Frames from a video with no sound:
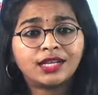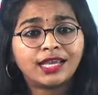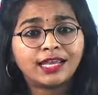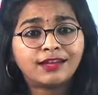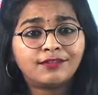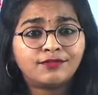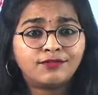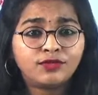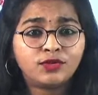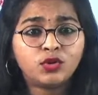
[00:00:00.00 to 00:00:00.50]

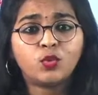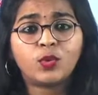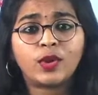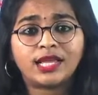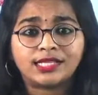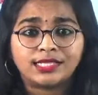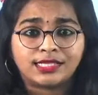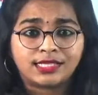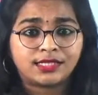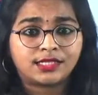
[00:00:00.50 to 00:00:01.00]

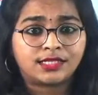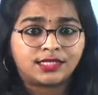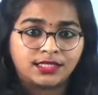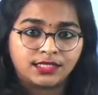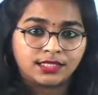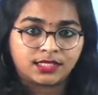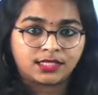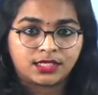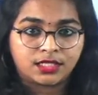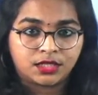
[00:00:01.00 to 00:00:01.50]
influences
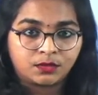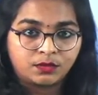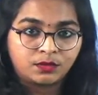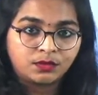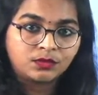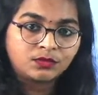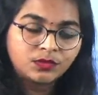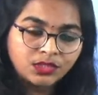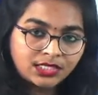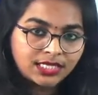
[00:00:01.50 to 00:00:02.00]
this
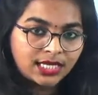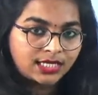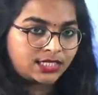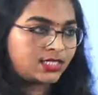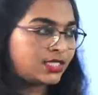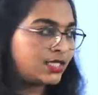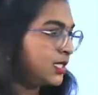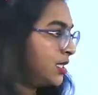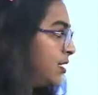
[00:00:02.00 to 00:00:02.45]
states.